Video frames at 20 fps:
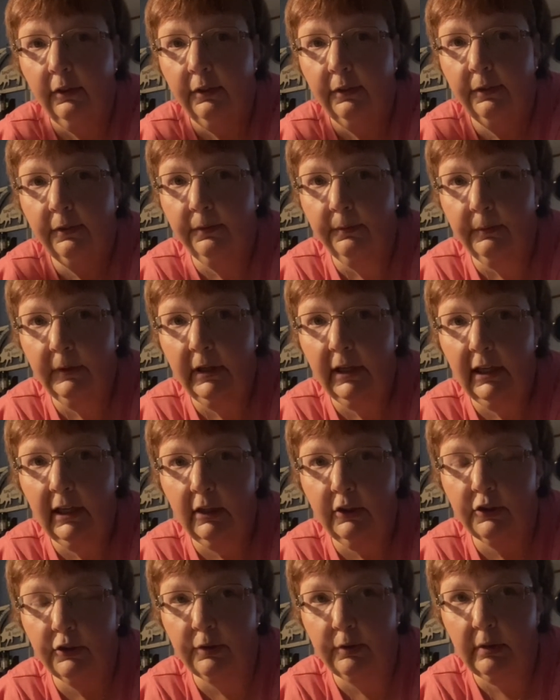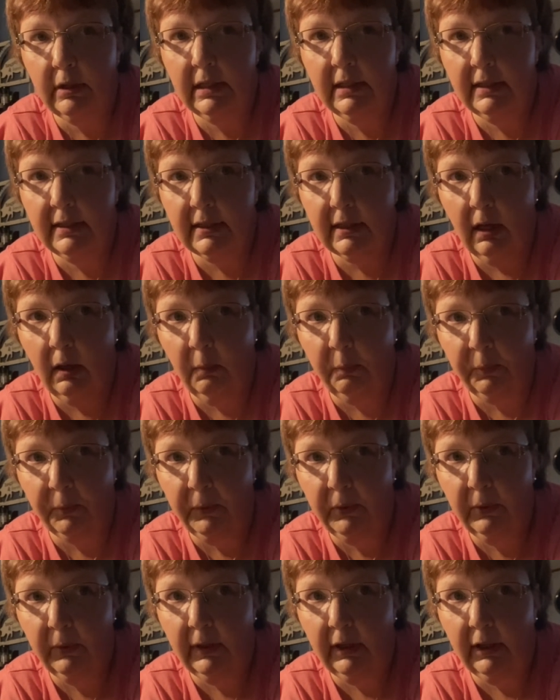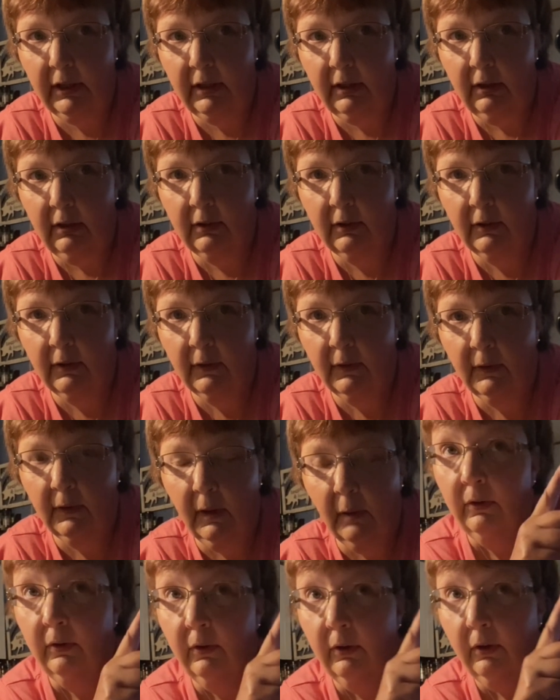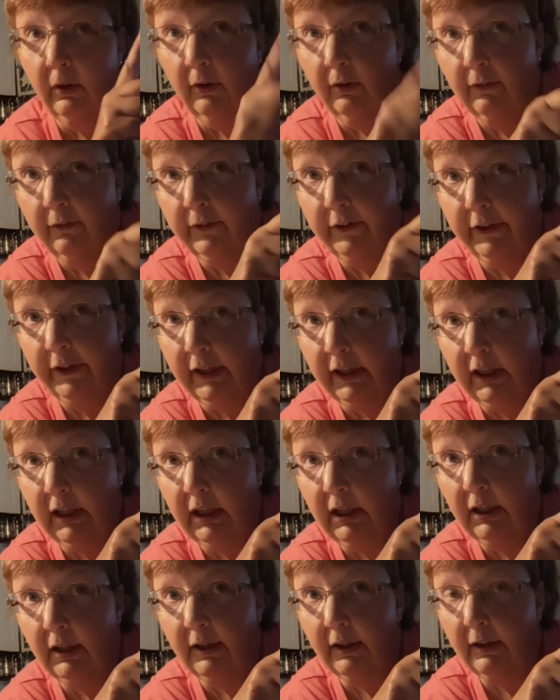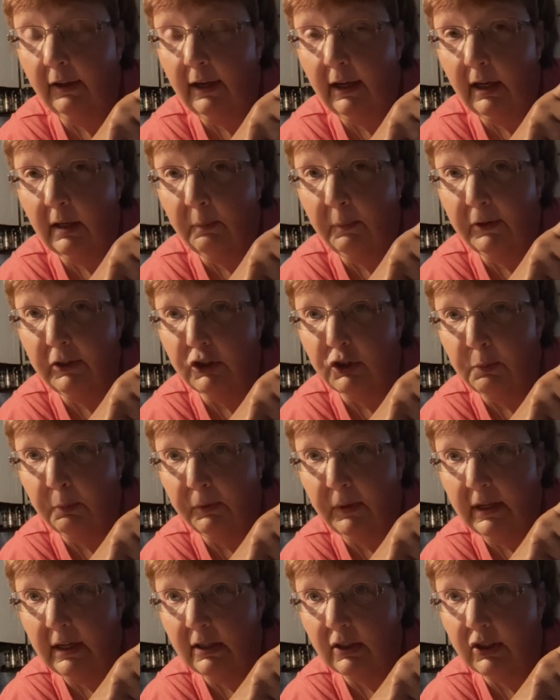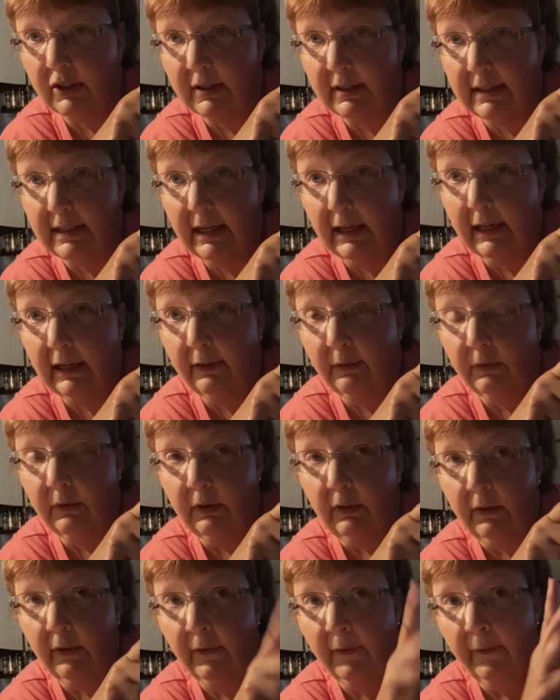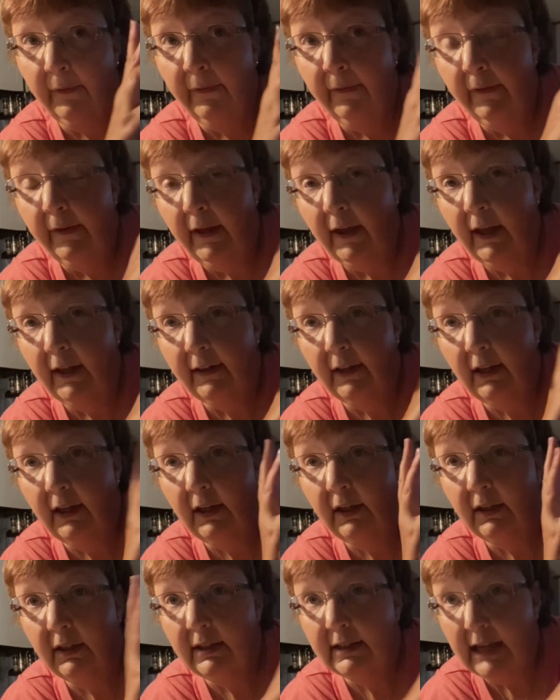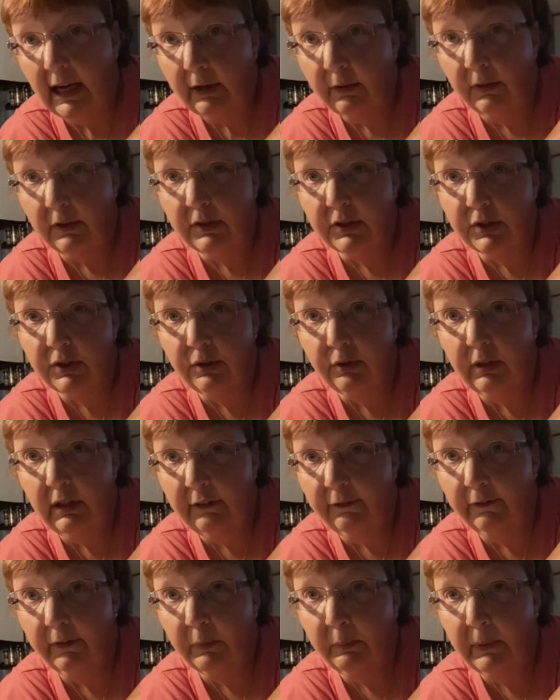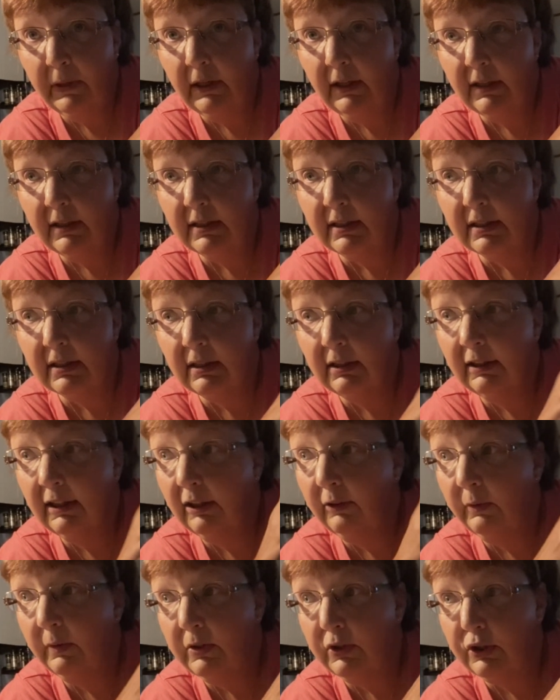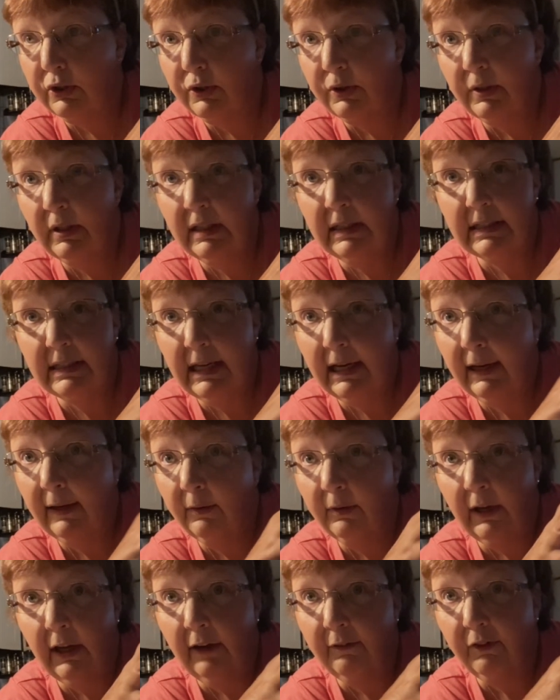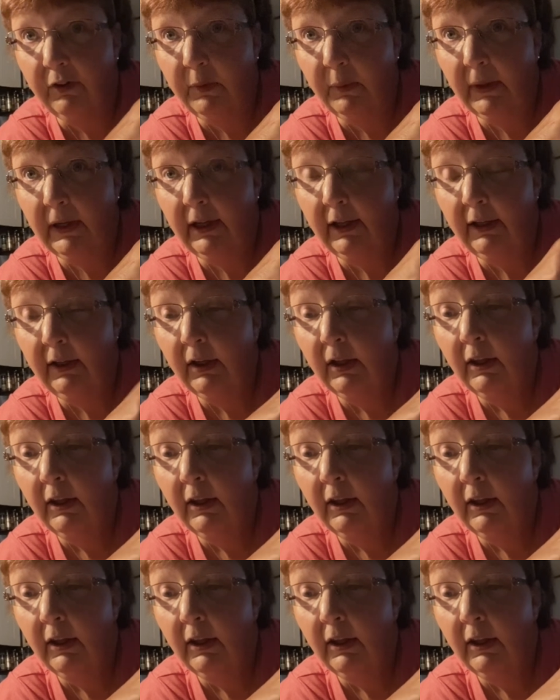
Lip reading: 3 trees uprooted. Over here had a bunch of branches down, and then down the street from us there was trees down everywhere.